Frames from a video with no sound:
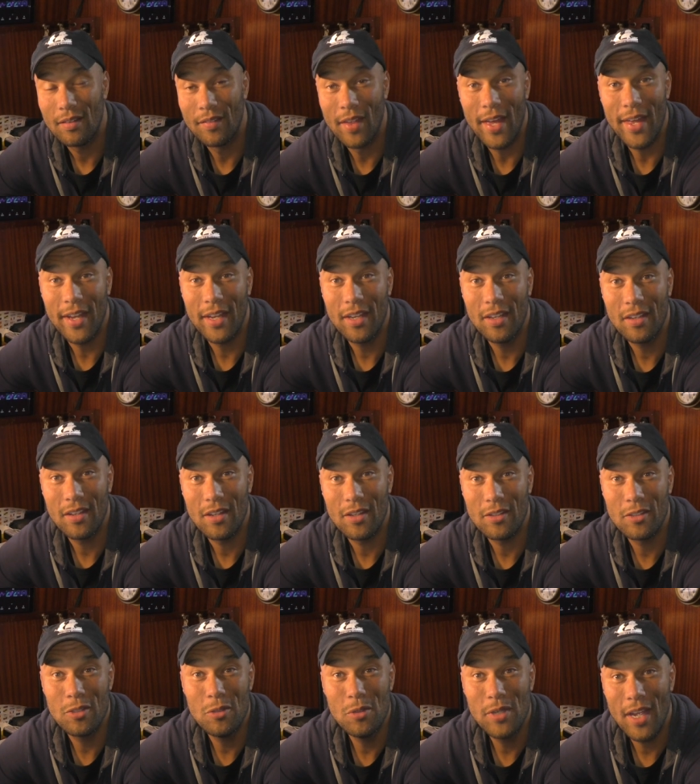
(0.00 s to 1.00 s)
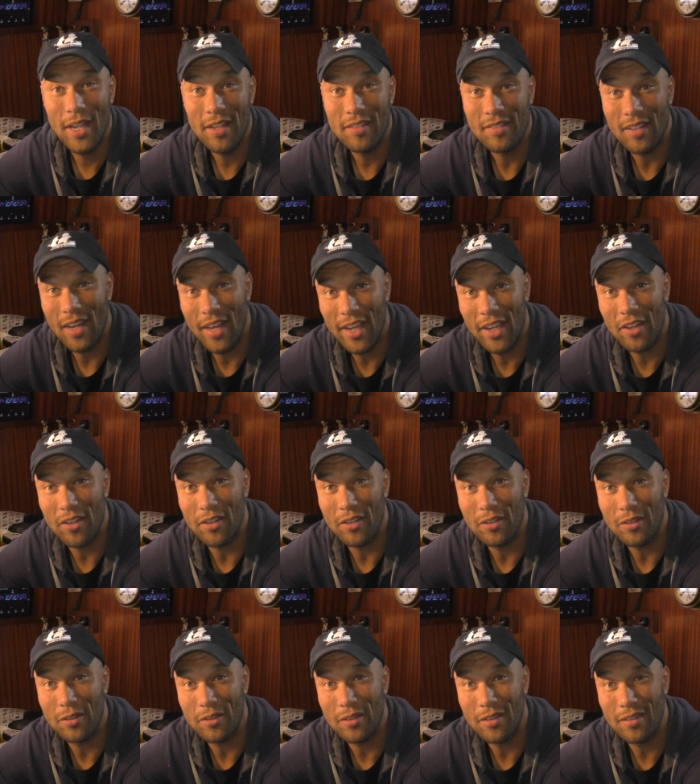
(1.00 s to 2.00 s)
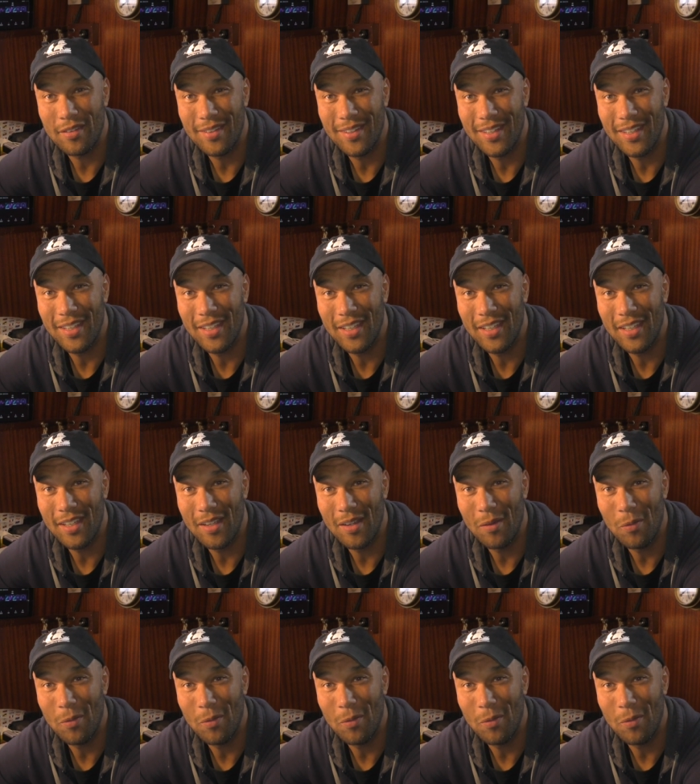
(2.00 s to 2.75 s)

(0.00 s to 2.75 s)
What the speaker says: Then 2 days later, the